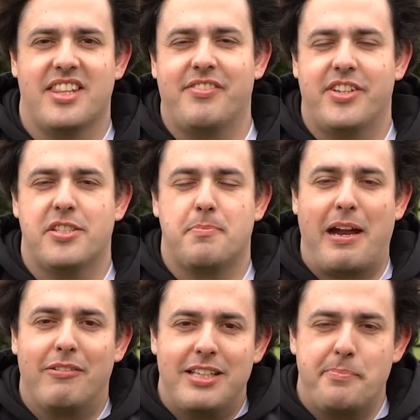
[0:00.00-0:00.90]
and they've used
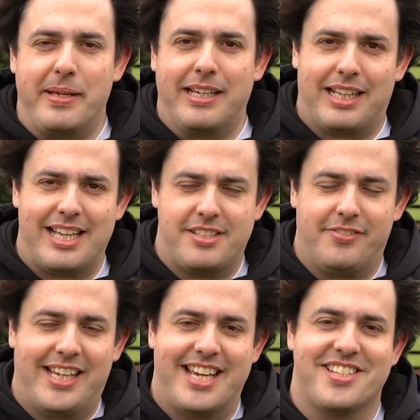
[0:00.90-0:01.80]
Paralympic
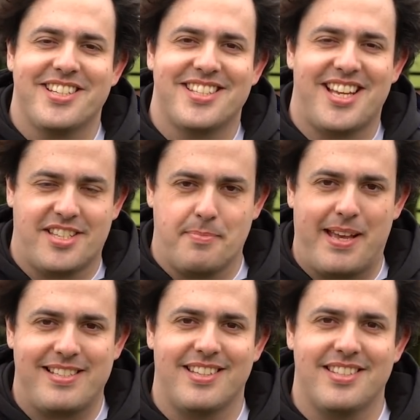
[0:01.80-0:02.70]
classifications as a
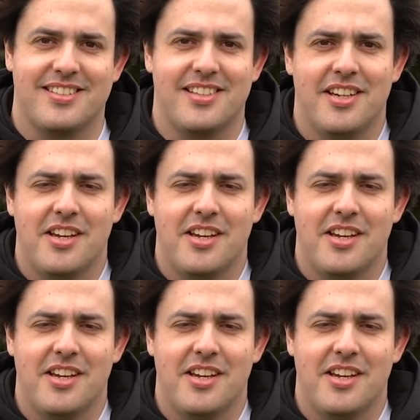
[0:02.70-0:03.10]
basis.